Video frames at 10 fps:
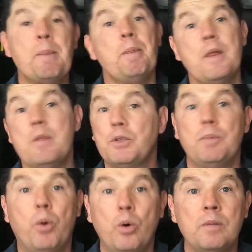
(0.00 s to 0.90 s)
And the most
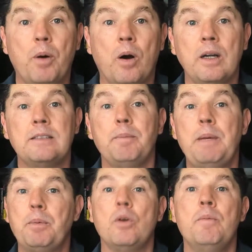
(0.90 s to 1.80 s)
important part is that
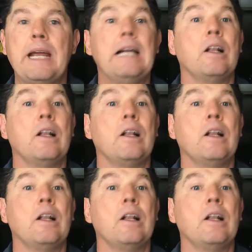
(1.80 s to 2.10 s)
people are making a